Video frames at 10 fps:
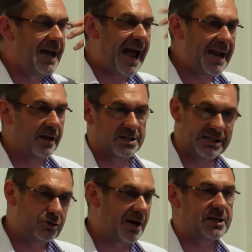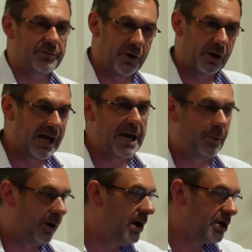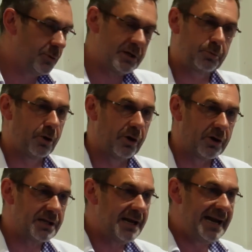endlessly transfer labour to its products.